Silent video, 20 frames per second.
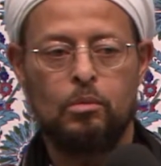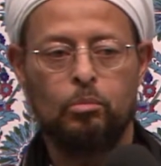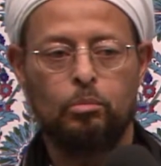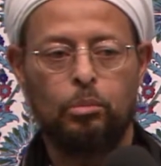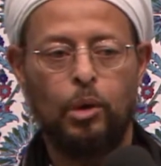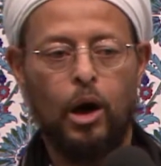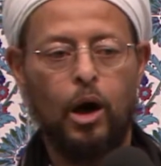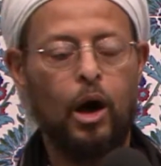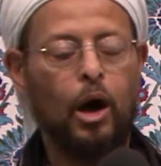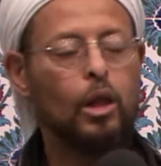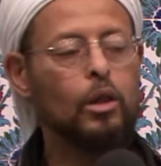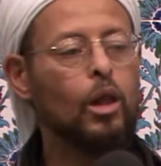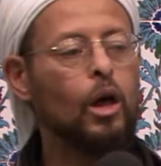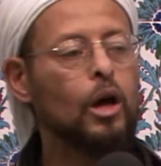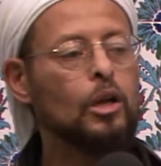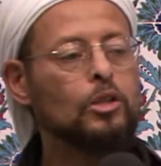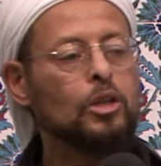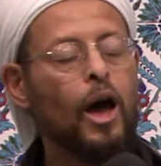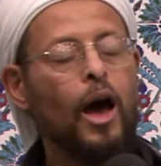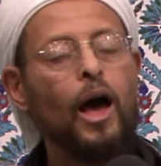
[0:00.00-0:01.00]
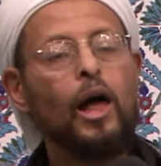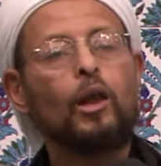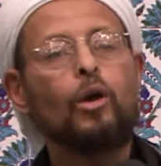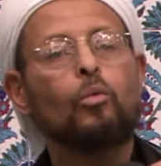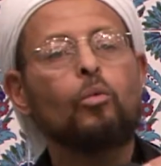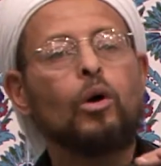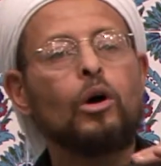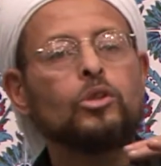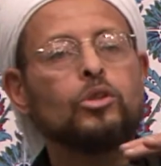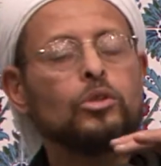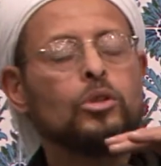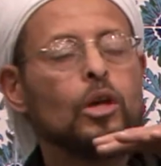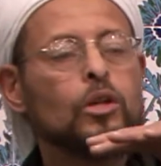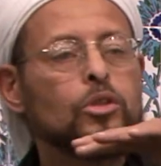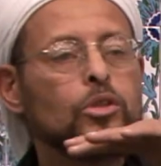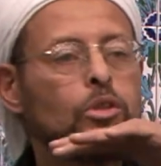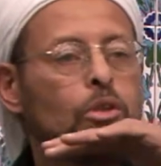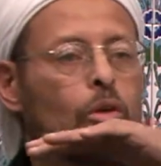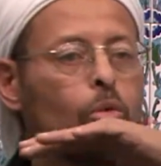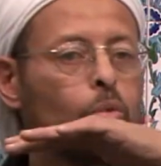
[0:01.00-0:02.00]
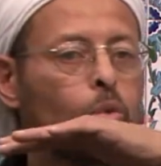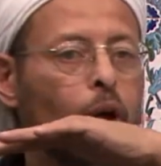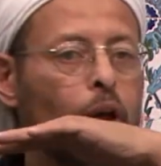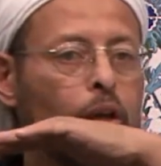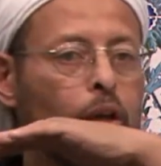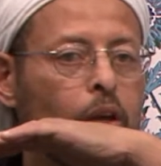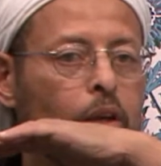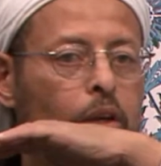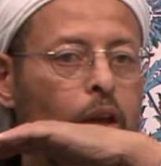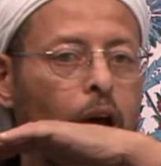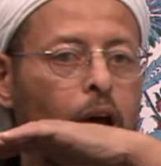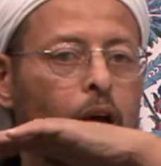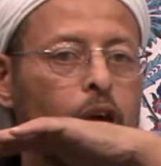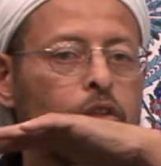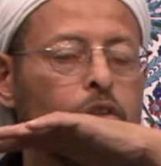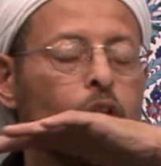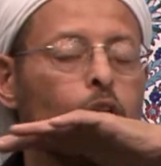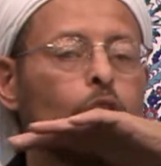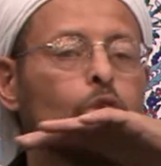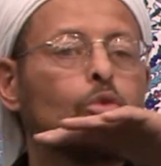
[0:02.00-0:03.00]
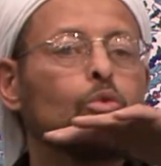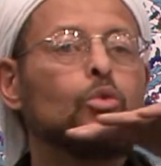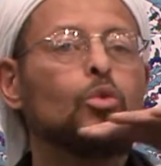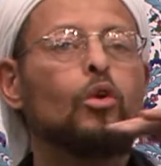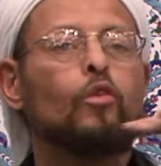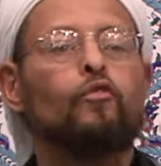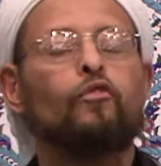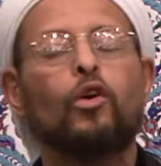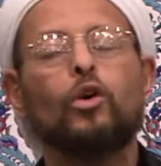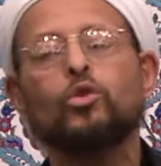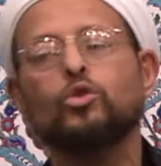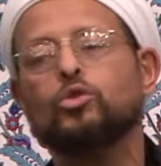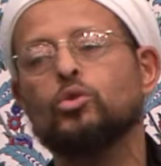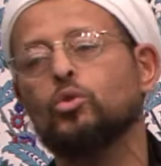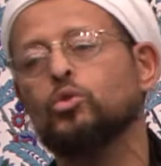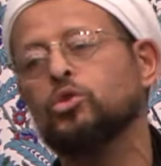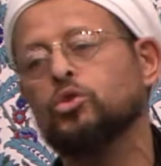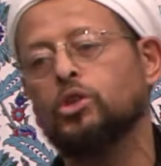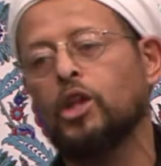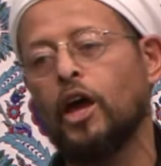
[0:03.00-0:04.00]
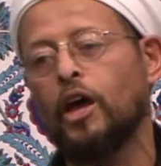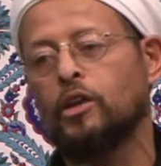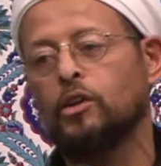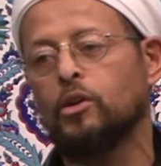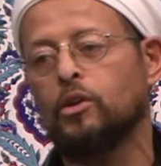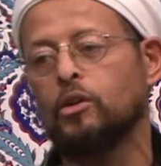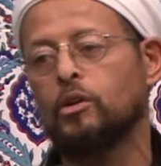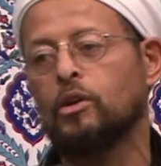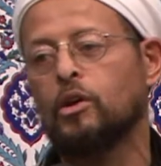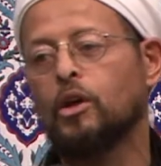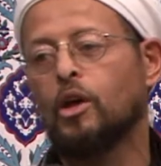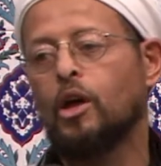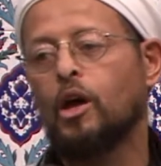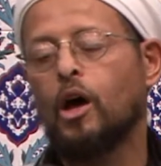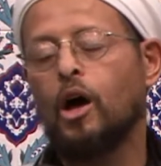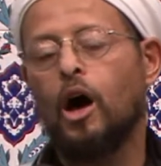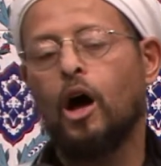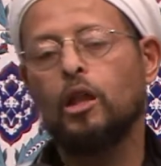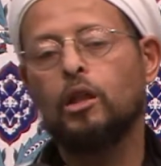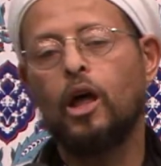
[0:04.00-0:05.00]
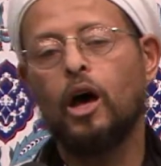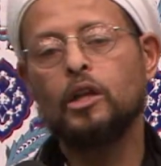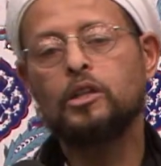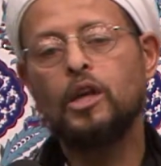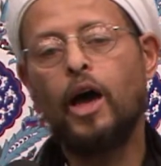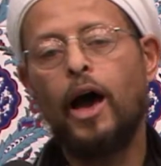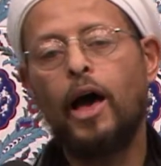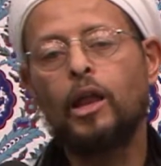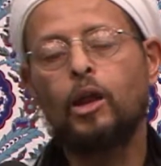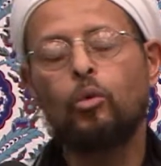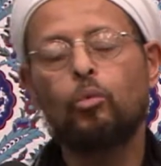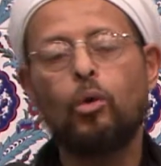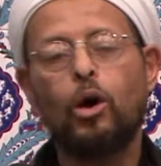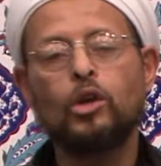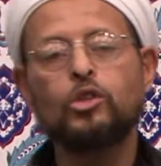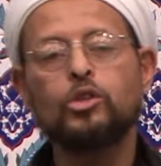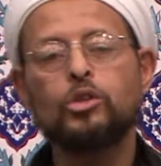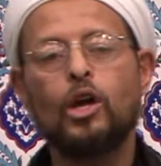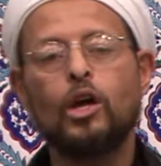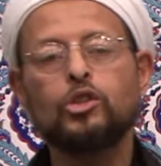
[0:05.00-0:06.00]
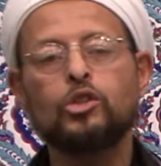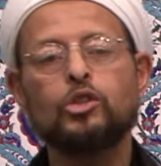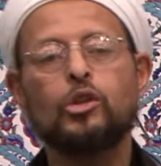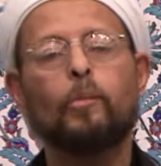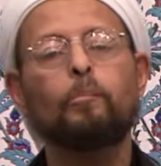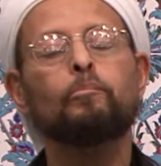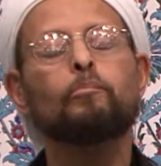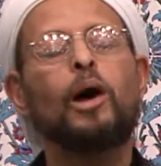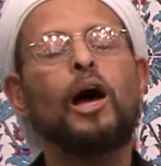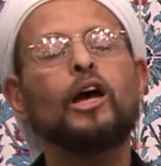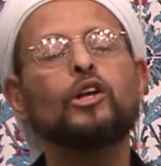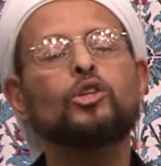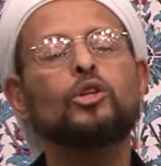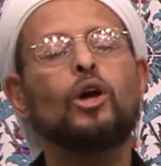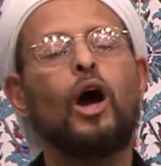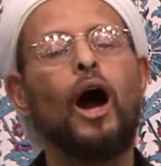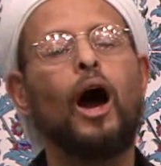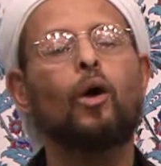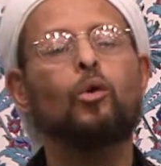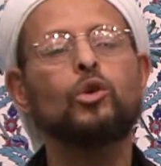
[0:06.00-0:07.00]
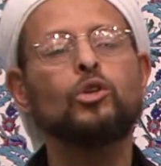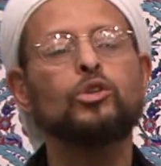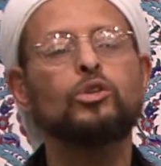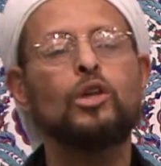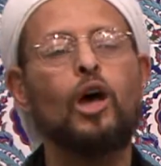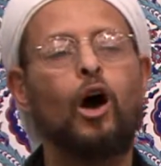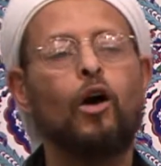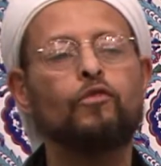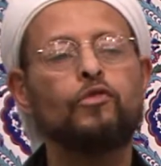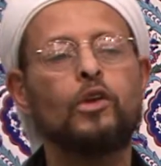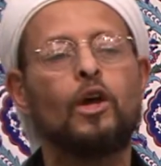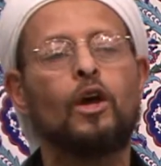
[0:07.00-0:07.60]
But Allah Ta'ala wants us to recognize a universal standard. Allah Ta'ala wants us to measure ourselves,